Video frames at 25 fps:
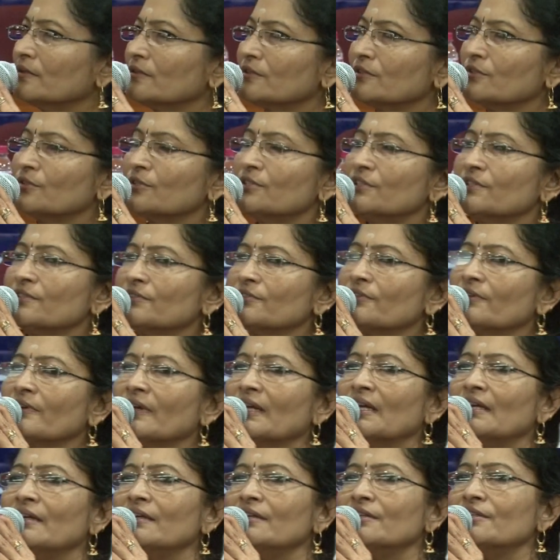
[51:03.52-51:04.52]
So just
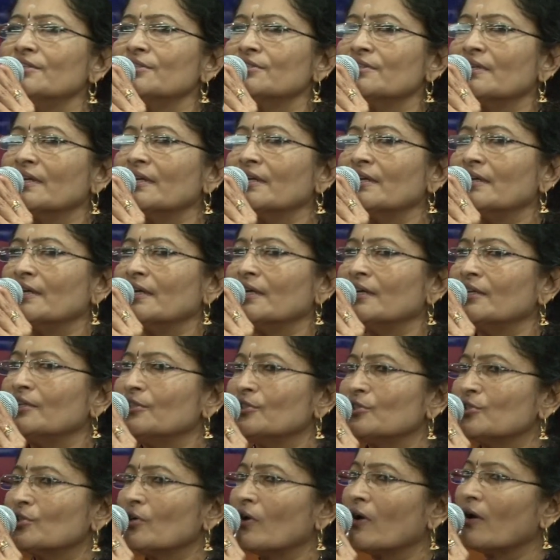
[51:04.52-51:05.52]
relish and
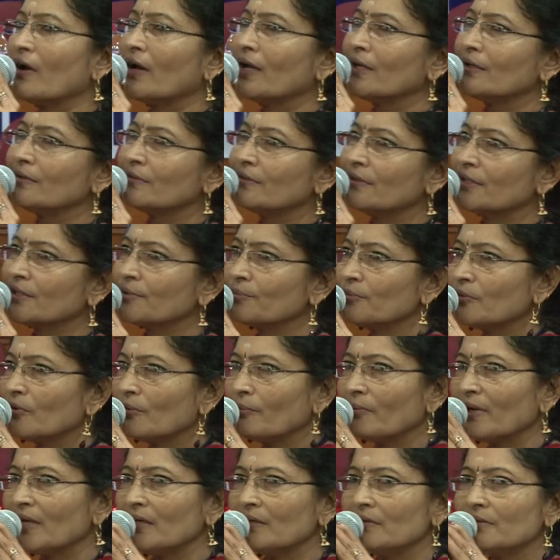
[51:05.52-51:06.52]
enjoy that
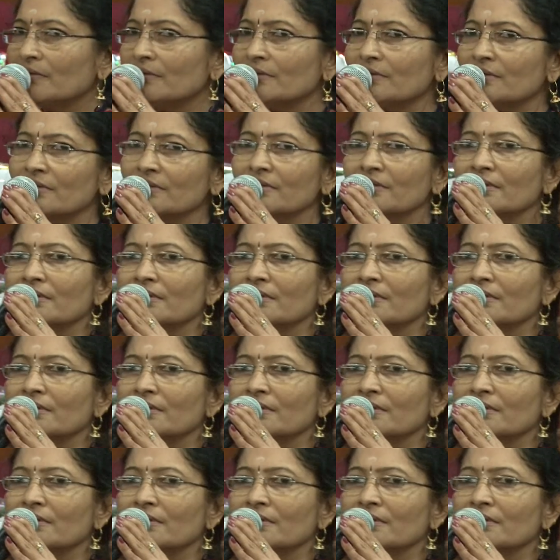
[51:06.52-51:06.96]
moment